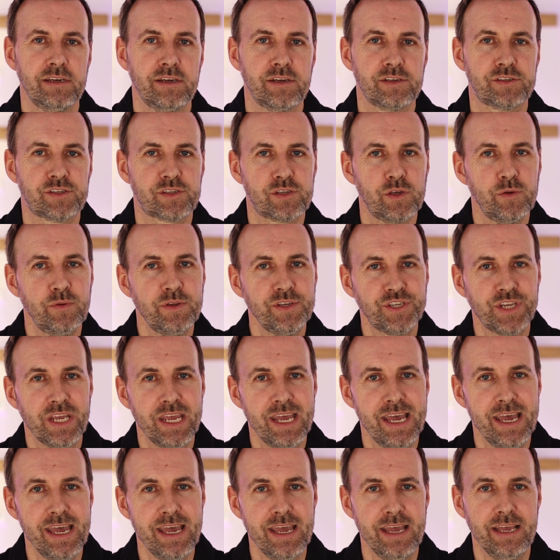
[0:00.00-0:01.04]
As soon as
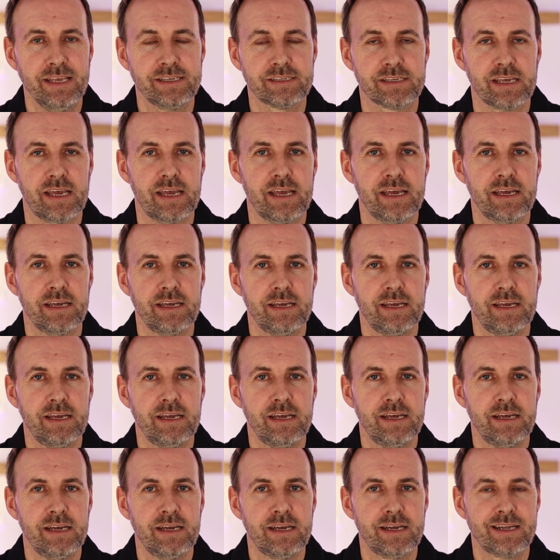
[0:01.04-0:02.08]
she hears it,
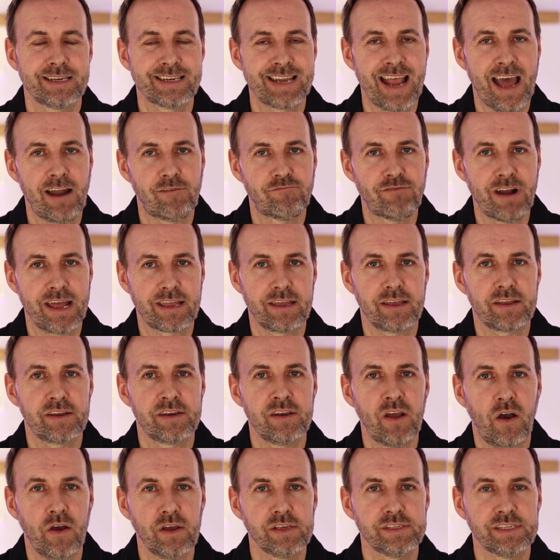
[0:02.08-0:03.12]
now
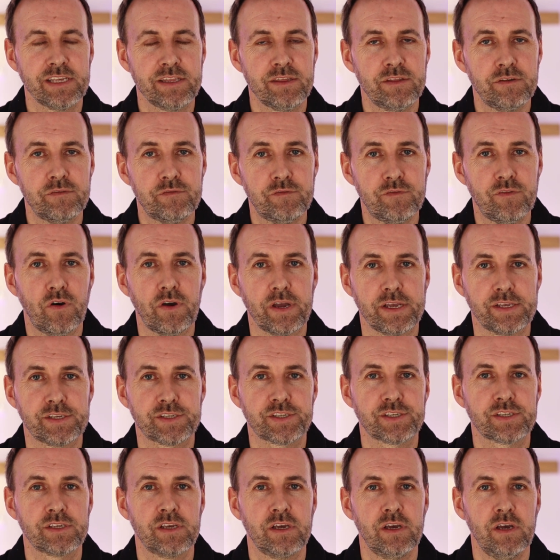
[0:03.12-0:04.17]
recognizing the
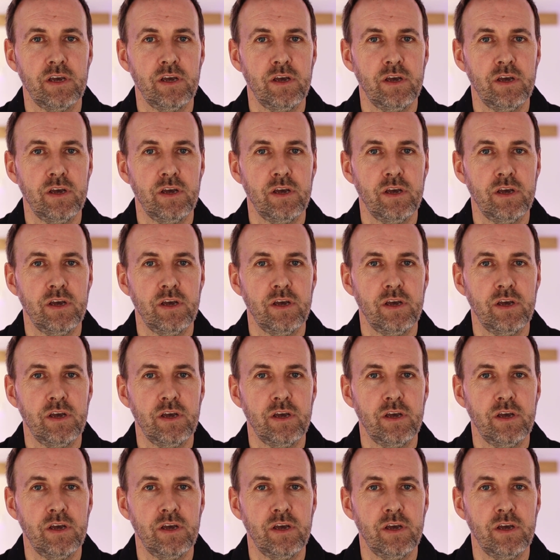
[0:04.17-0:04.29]
voice